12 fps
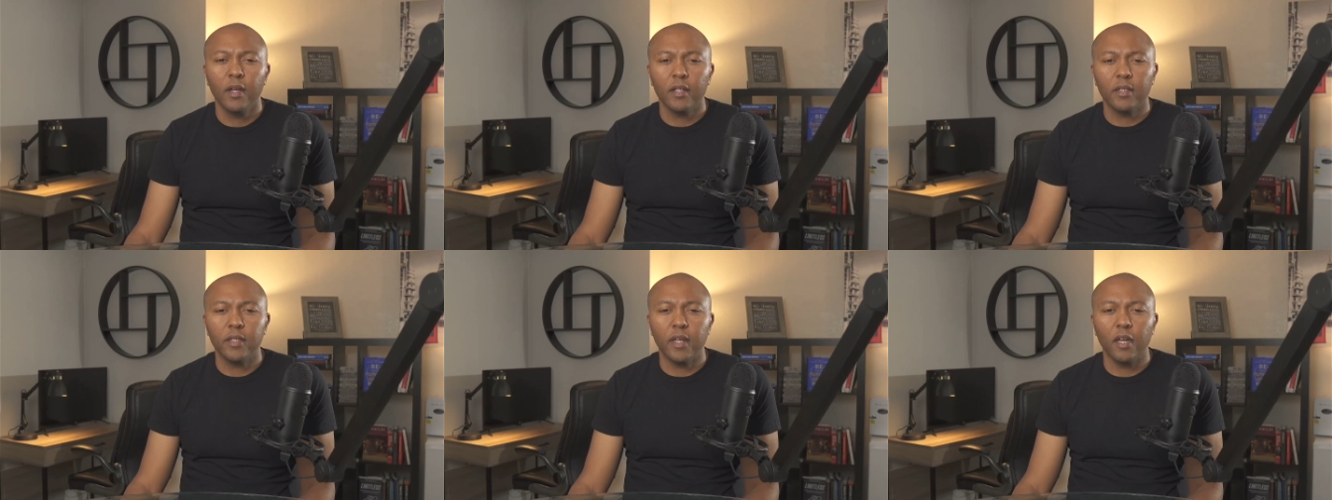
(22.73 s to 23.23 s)

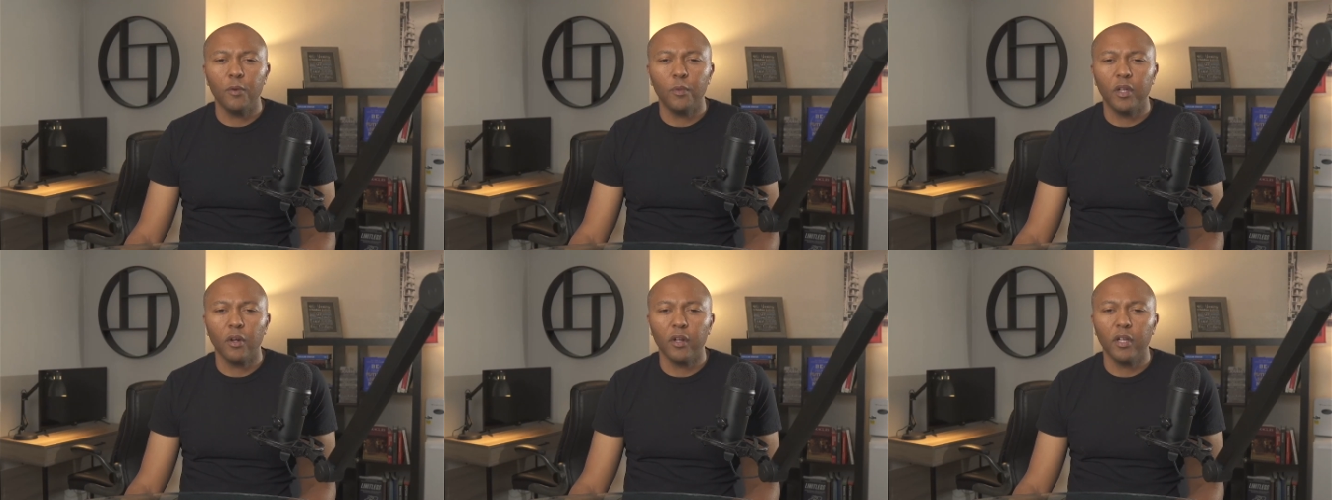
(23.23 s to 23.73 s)
And today
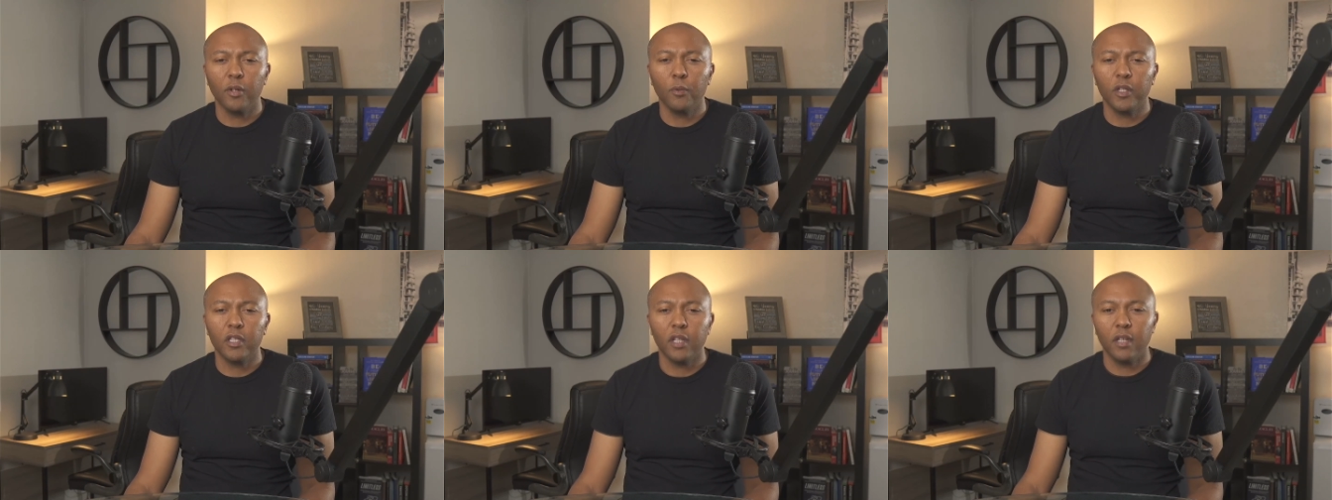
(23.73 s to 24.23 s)
we are here
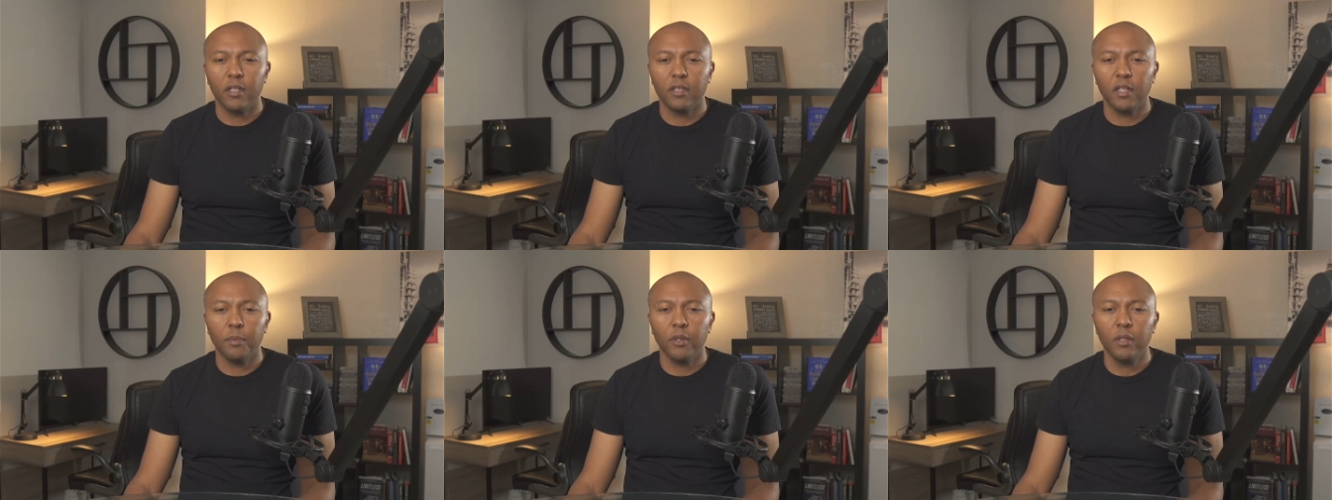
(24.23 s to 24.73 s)
with Shannon
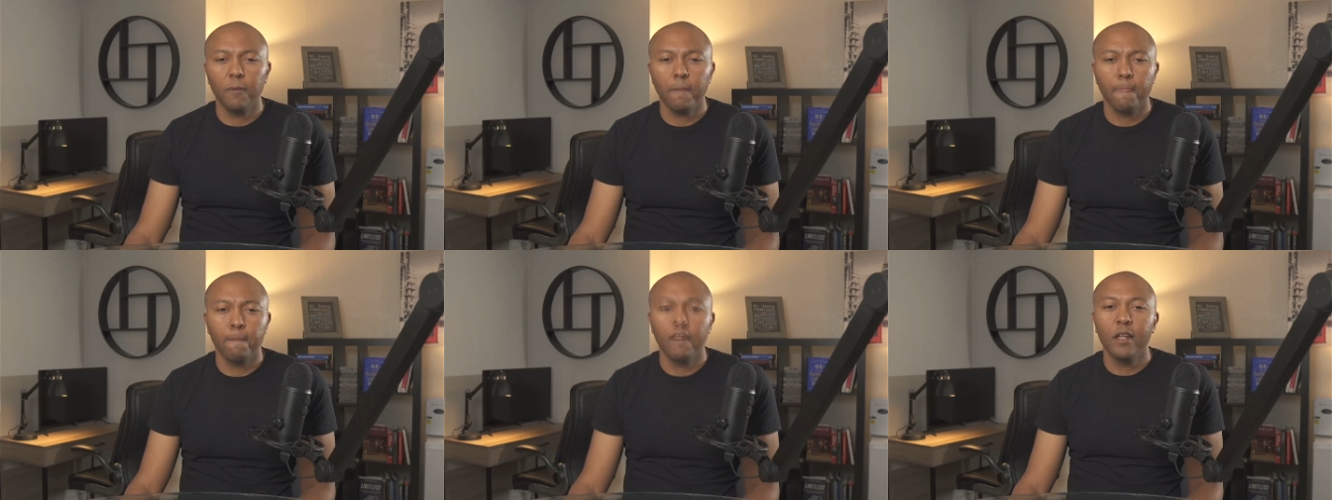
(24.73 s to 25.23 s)
Sebring.
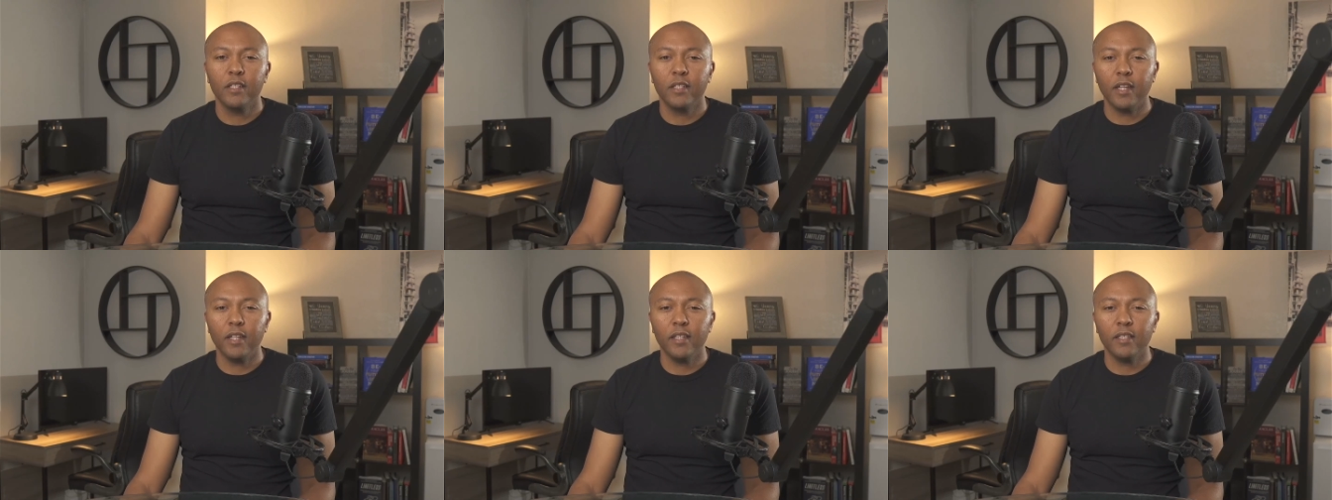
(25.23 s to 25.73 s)

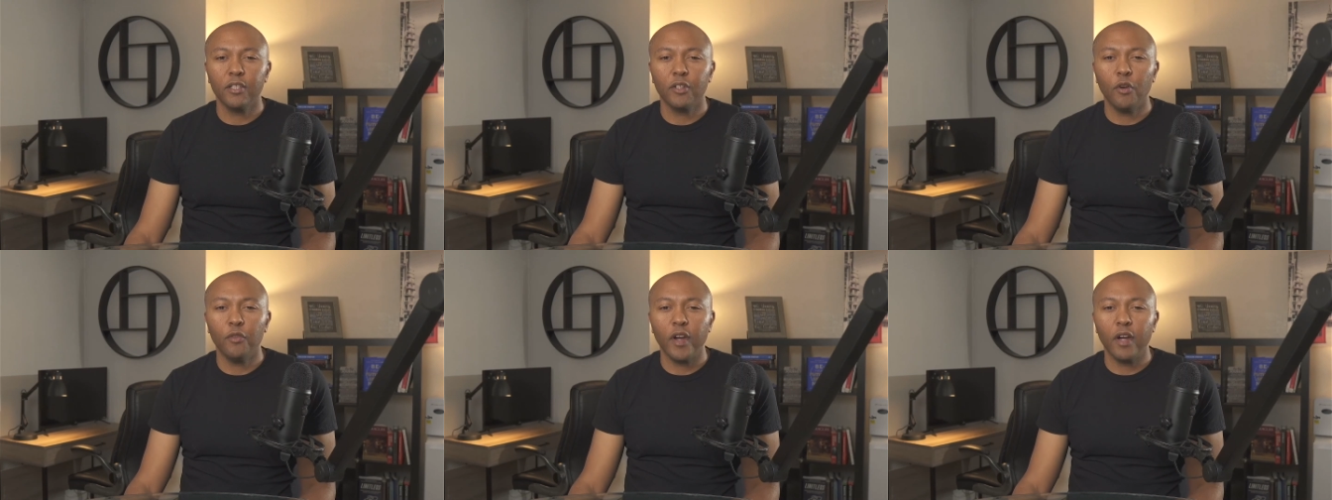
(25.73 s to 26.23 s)
Shannon is the
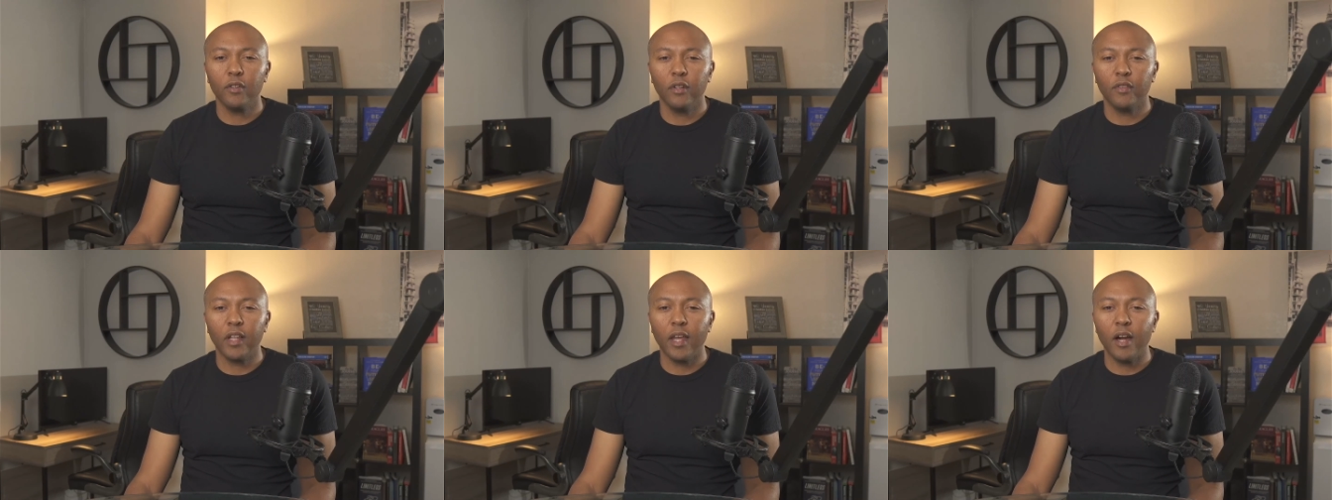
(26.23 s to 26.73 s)
co-founder
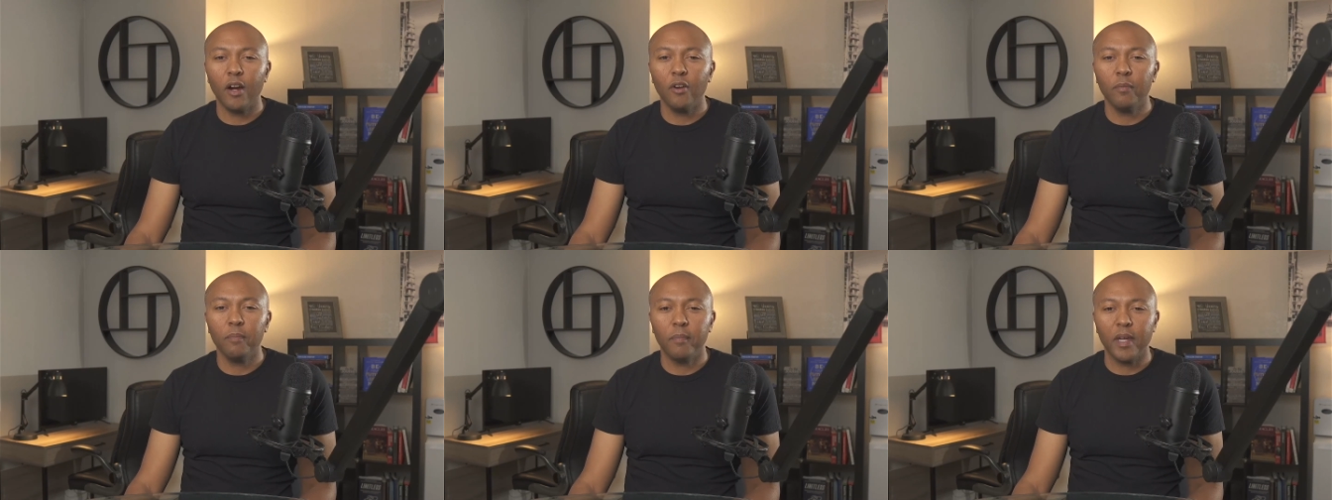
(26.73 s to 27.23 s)
of
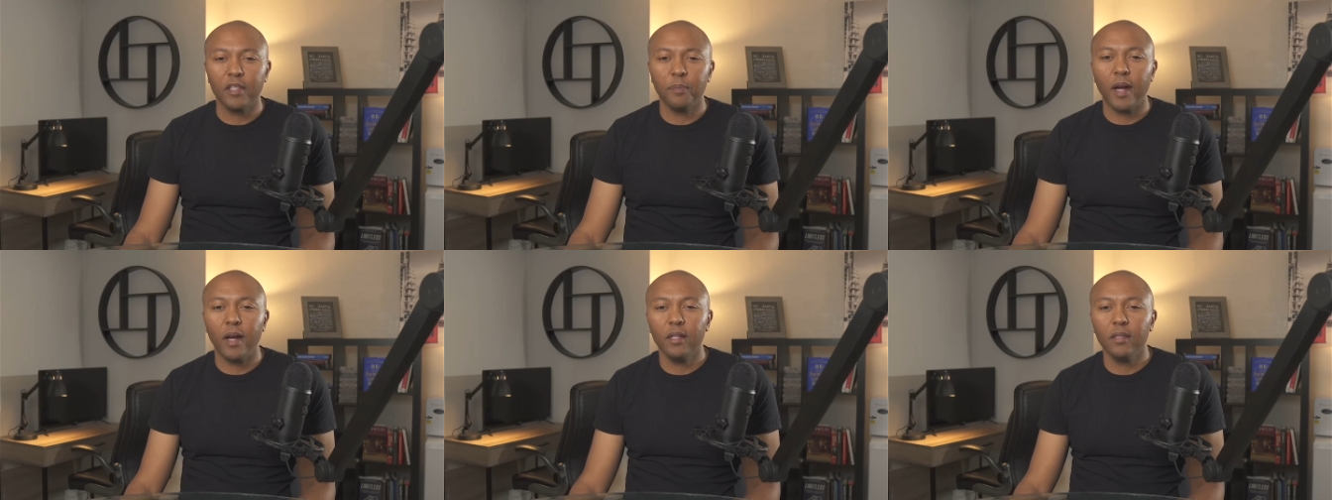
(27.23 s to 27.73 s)
Cloud Med
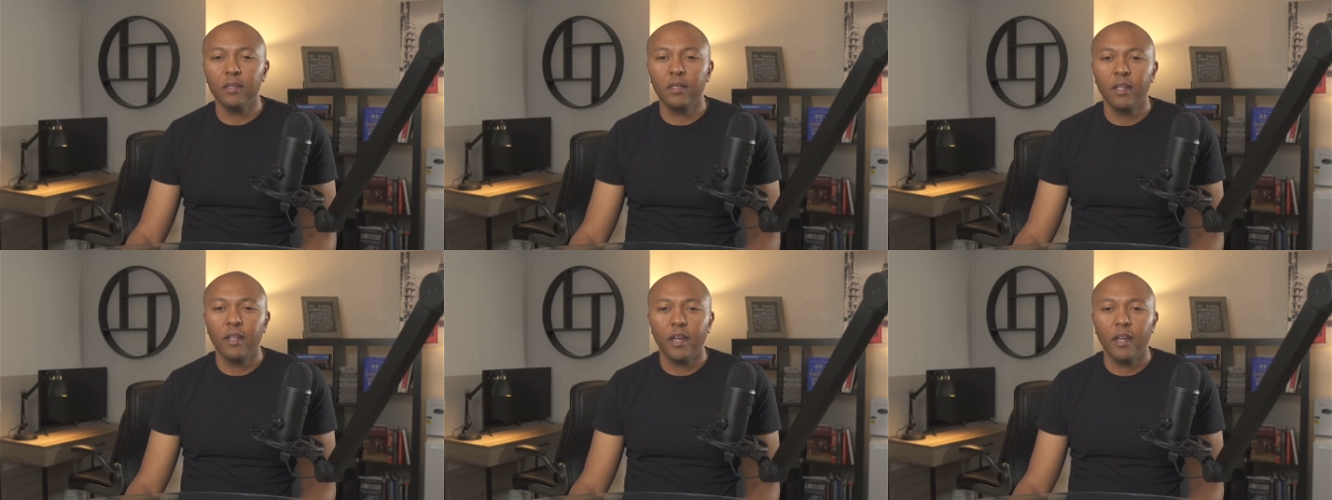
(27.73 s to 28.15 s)
Spas